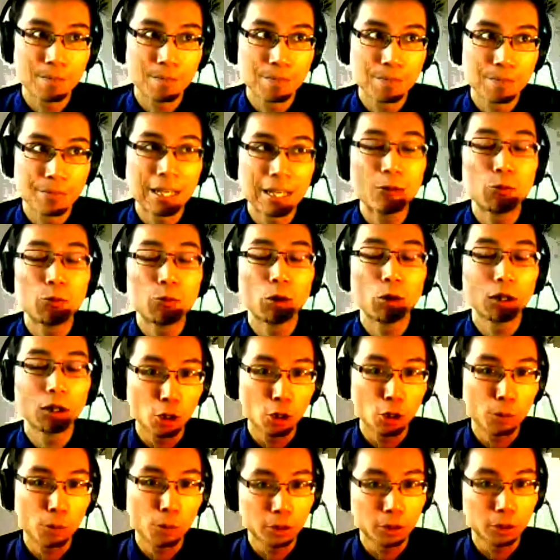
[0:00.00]
they will
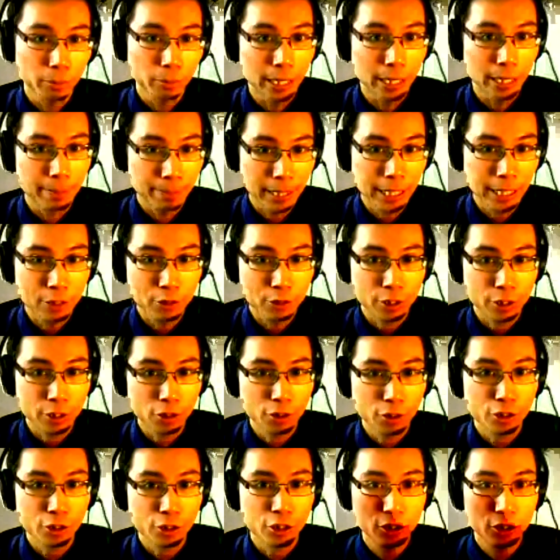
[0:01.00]
help a little bit in Pinterest
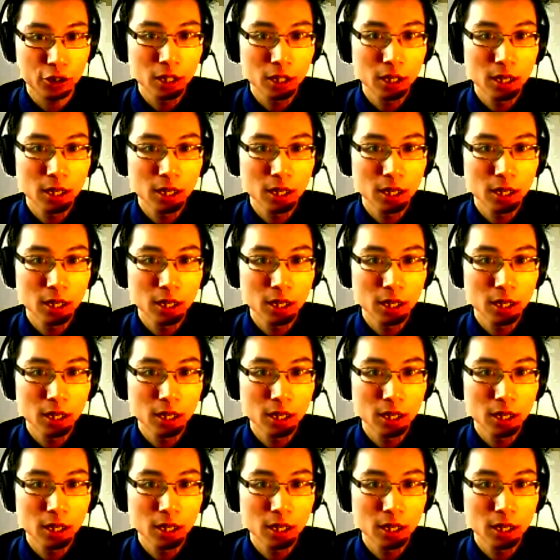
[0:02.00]
search.